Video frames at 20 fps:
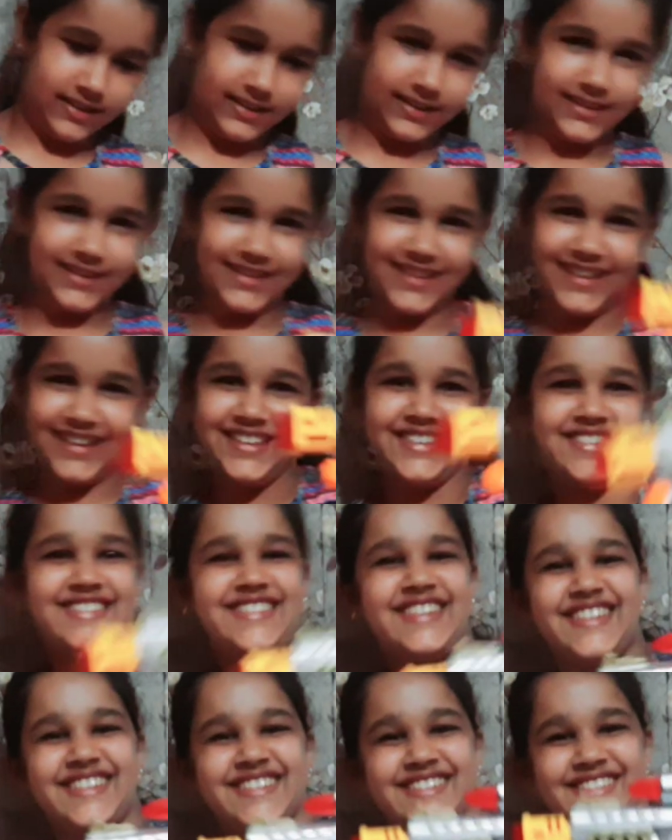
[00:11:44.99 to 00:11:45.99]
This
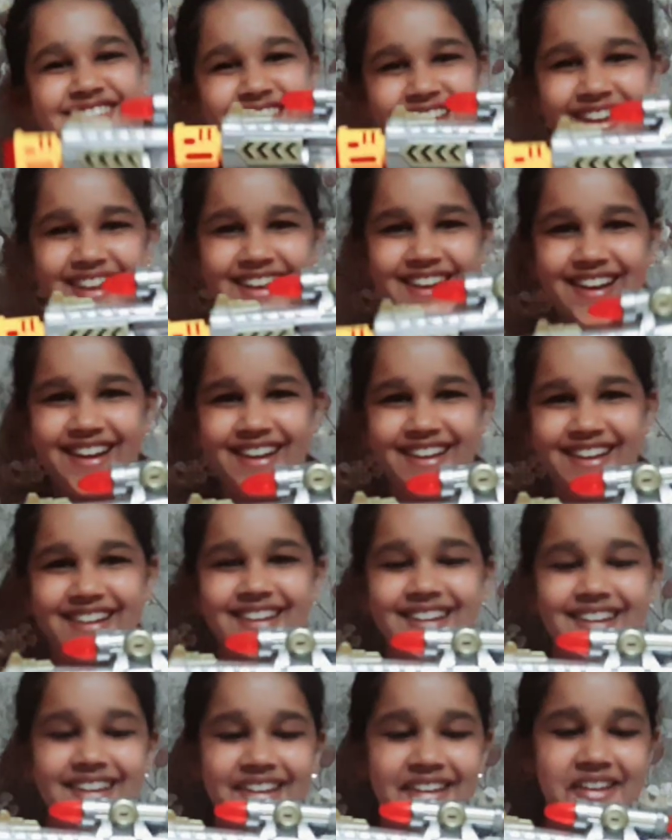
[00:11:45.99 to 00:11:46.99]
is the gun.
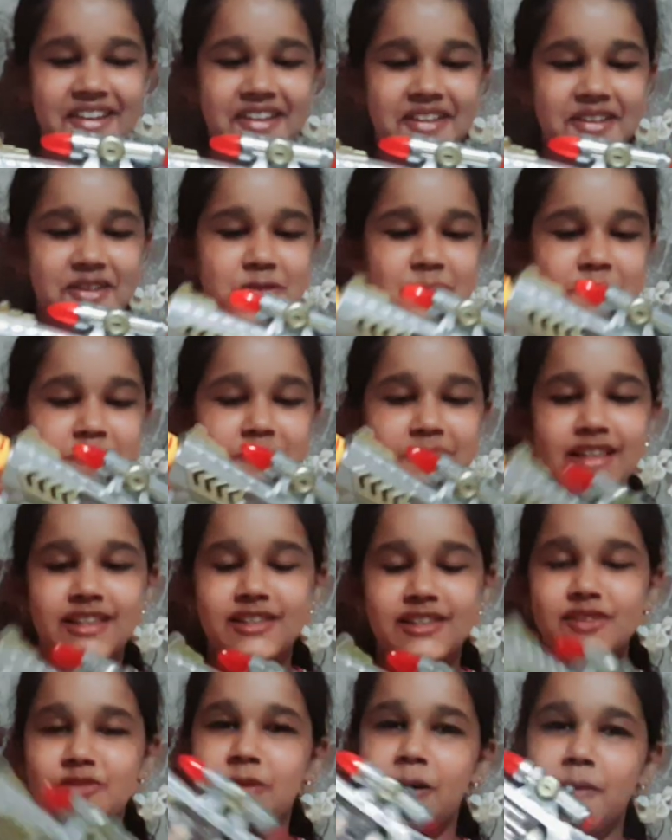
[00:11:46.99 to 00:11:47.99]
This
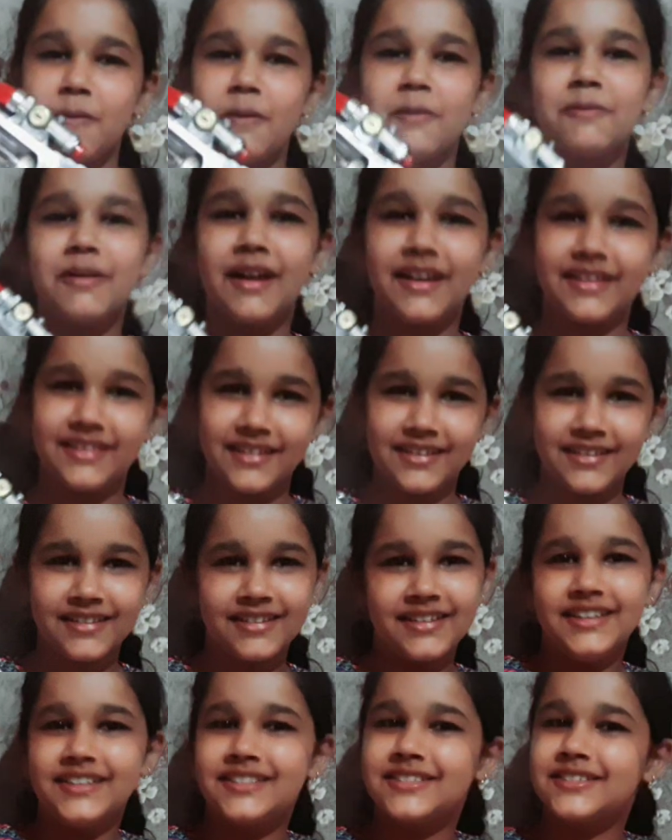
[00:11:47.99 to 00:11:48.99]
is for my brother.
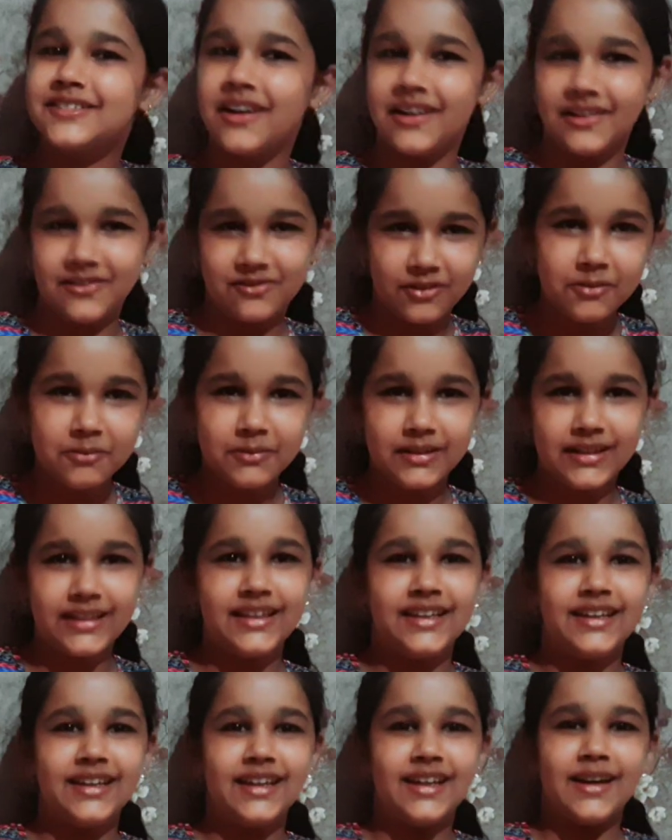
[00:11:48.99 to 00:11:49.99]
It's not for me,
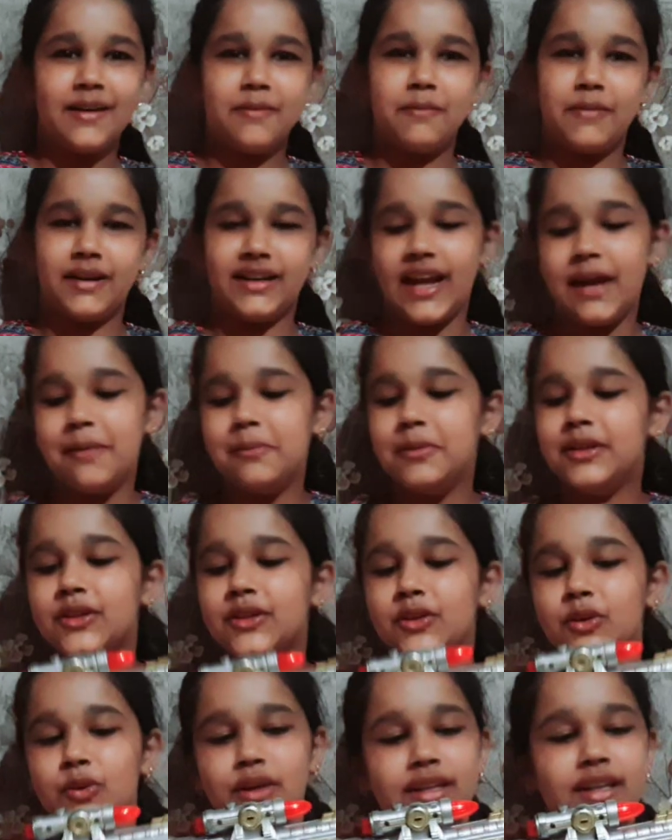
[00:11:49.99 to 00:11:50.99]
but I'm
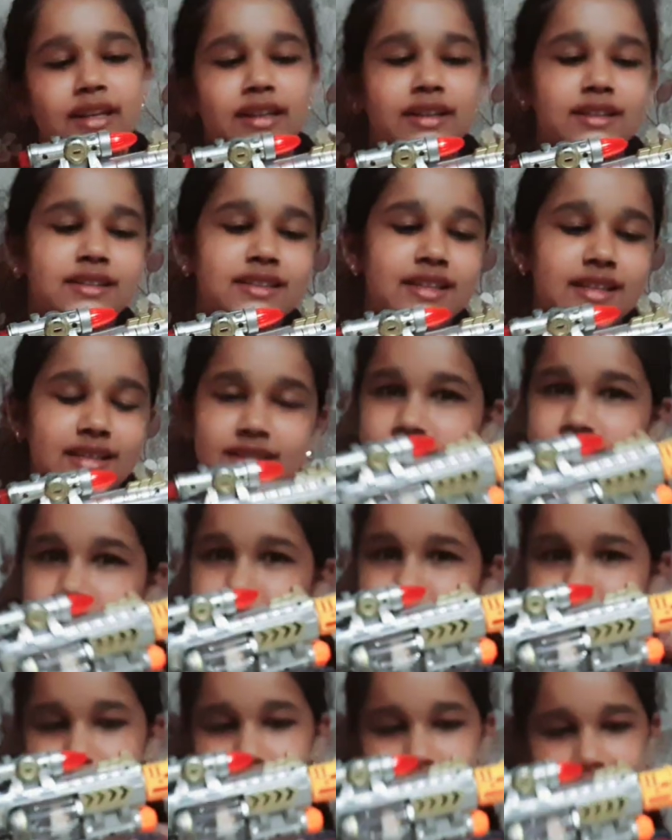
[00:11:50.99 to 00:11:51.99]
including it in this
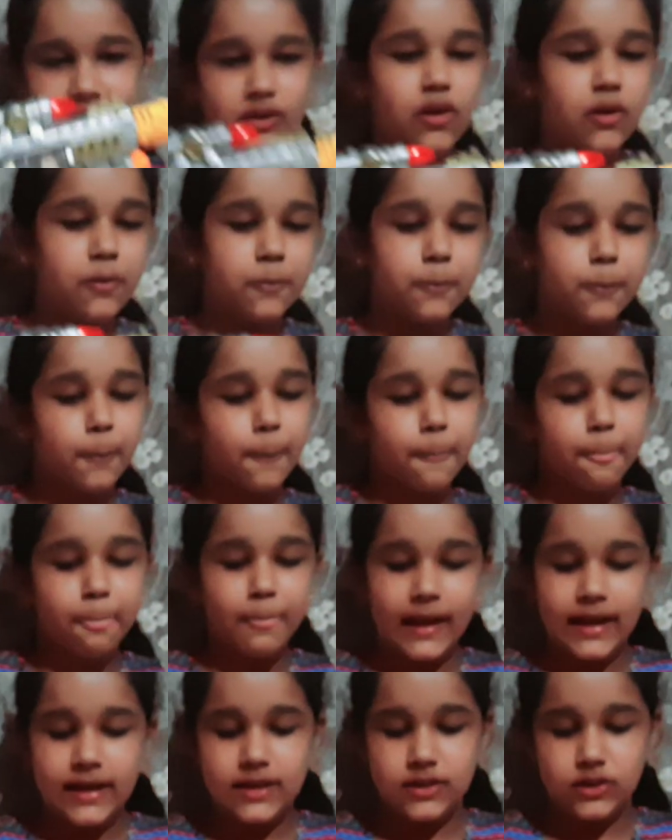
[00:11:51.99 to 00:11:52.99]
video.
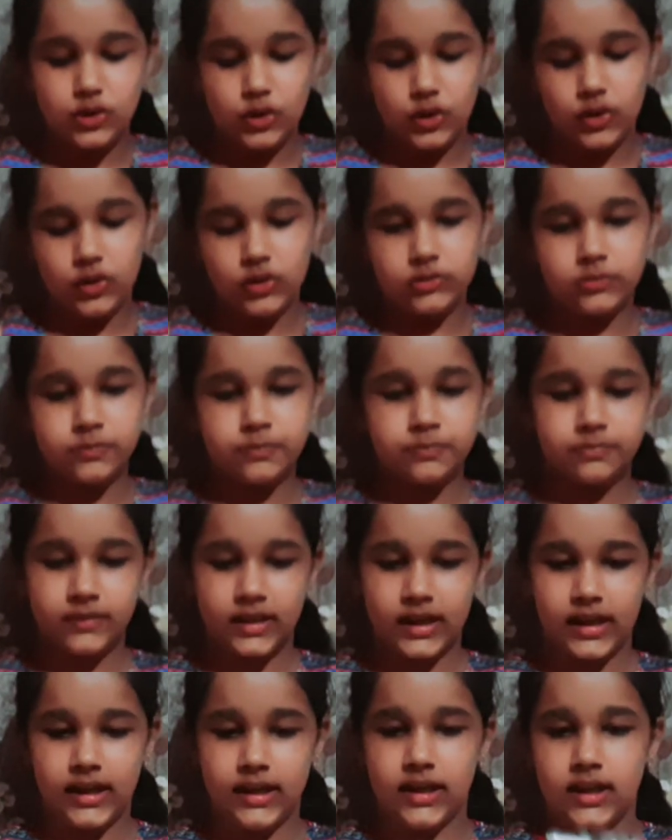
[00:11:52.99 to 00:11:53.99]
So
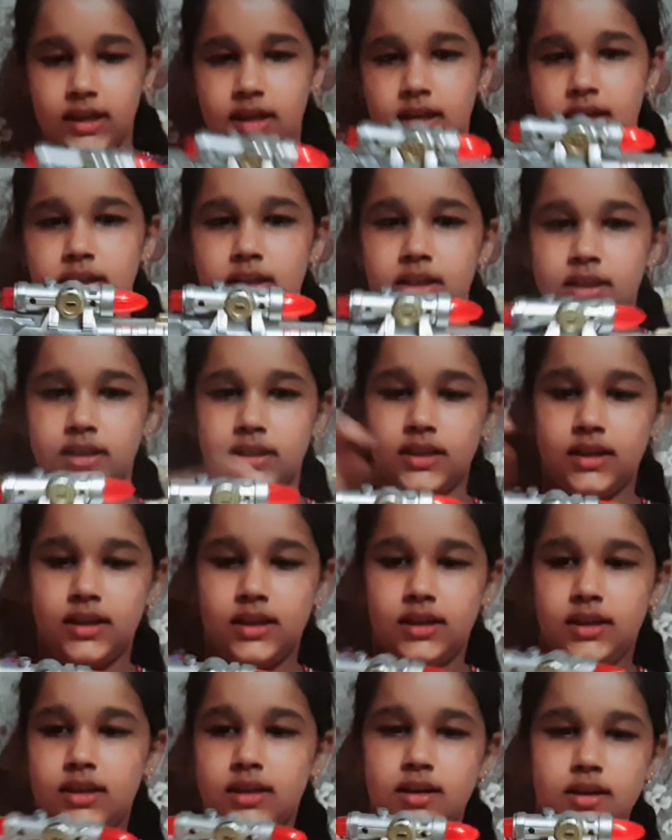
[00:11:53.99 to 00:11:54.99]

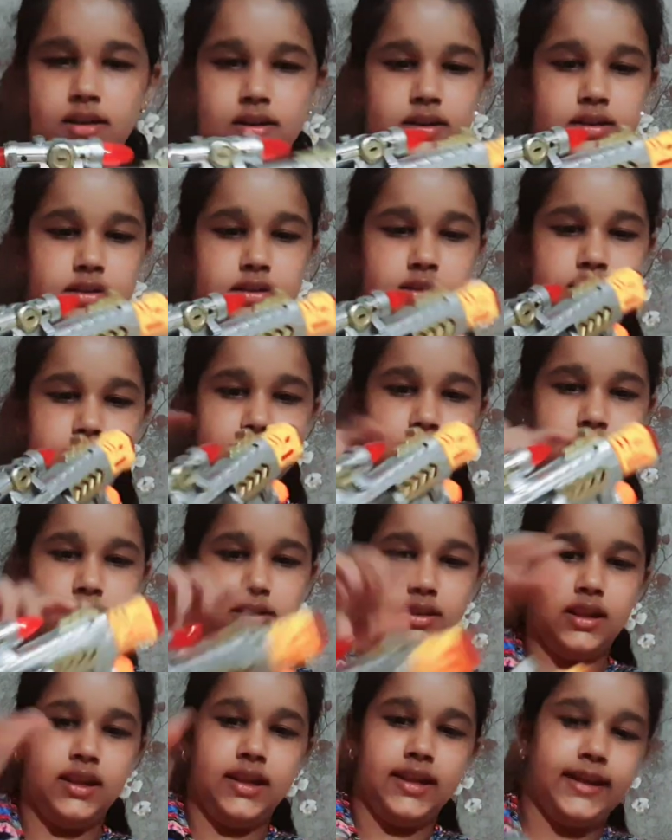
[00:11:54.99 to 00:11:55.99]
here it is the
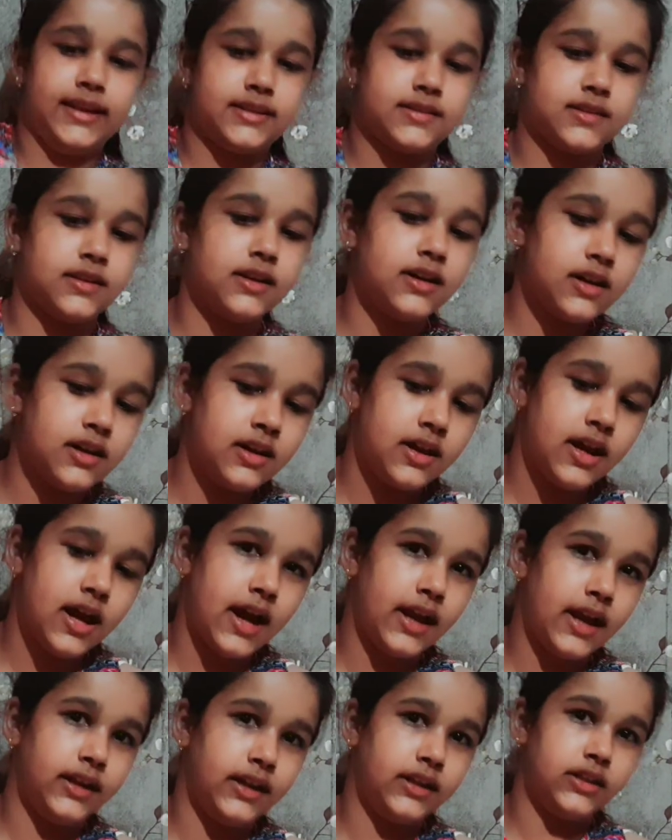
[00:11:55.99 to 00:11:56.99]
laser,
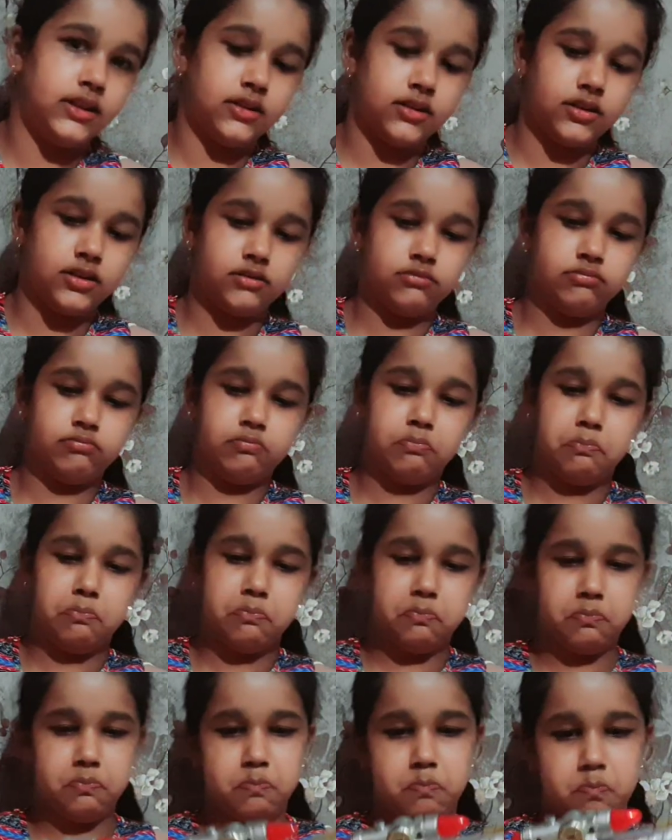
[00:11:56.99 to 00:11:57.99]
and here
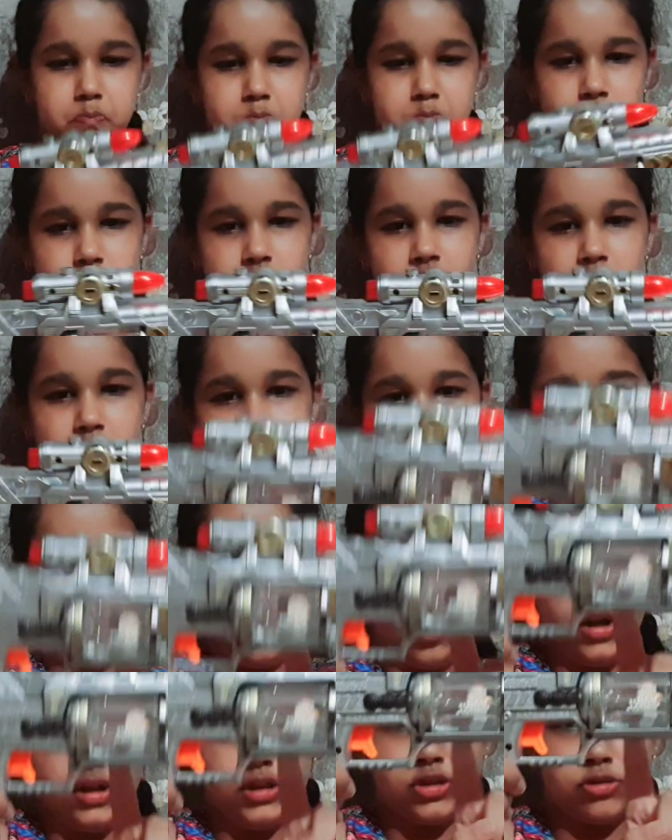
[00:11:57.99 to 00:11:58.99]

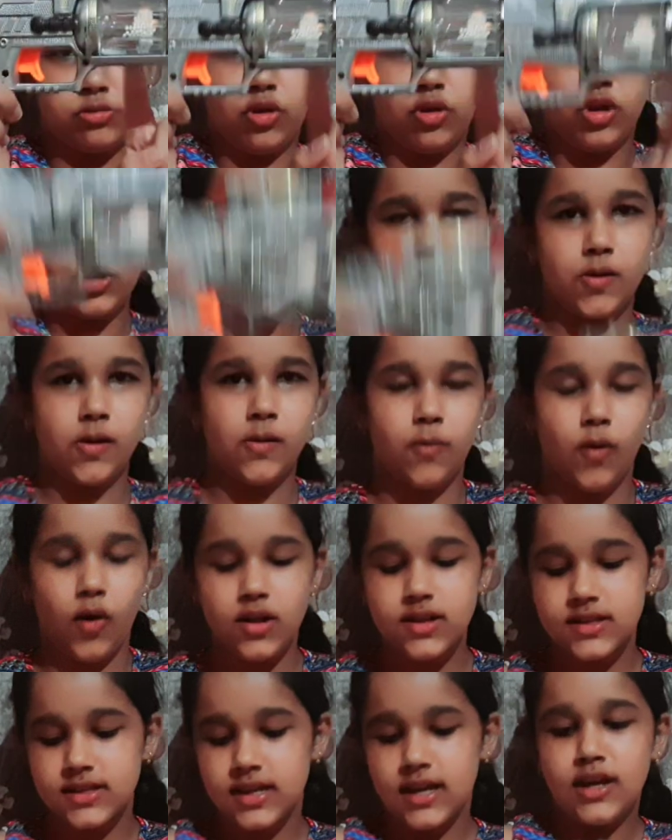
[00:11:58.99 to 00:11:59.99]
thermocol, small
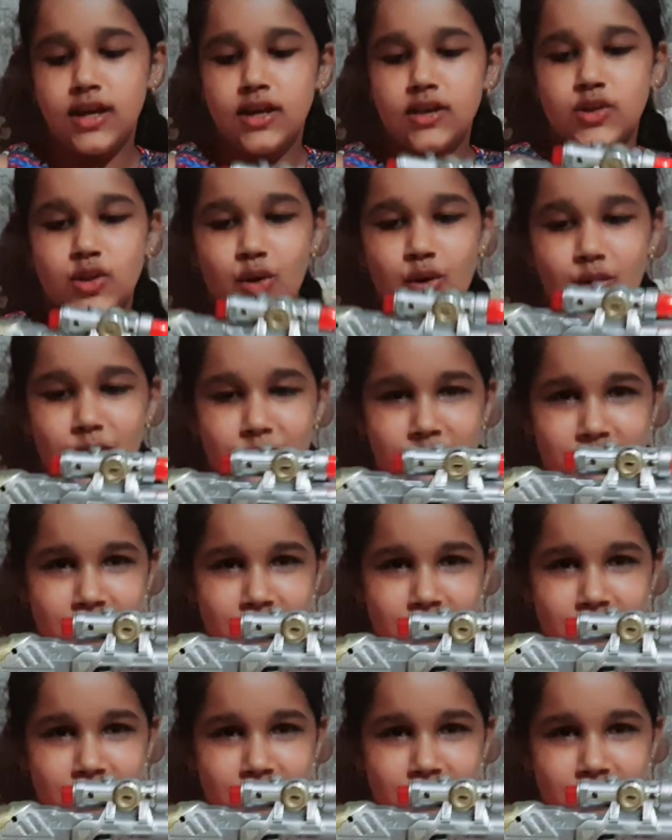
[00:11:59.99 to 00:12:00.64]
balls. So